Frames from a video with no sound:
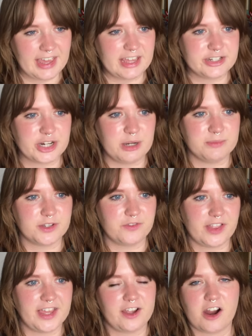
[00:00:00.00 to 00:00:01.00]
in terms of,
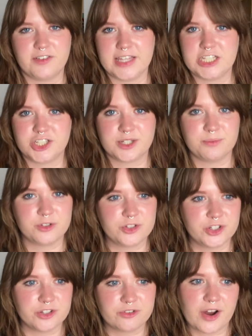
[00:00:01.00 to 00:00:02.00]
like, our relationship with
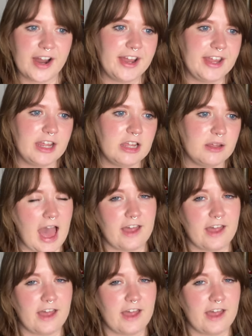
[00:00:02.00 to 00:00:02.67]
true crime.